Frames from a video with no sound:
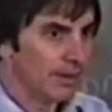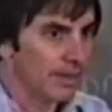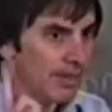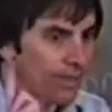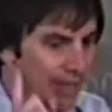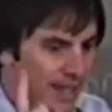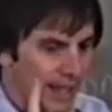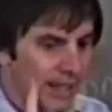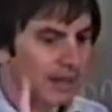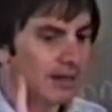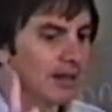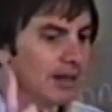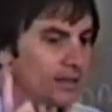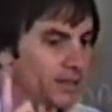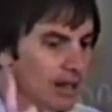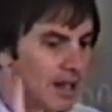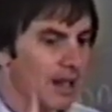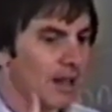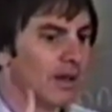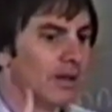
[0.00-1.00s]
That is
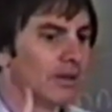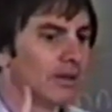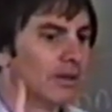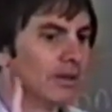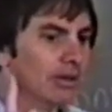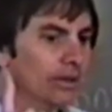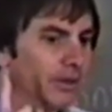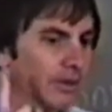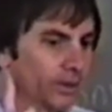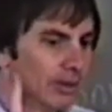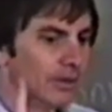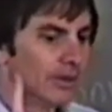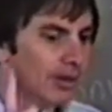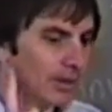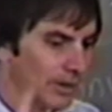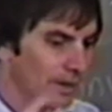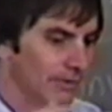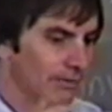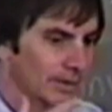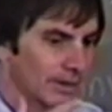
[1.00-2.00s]
how you
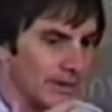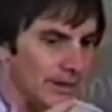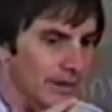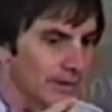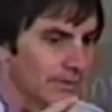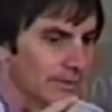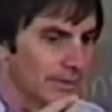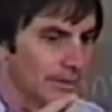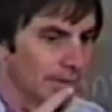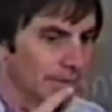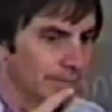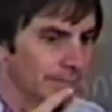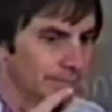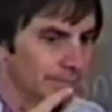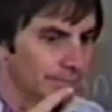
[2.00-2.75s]
get convicted of sin.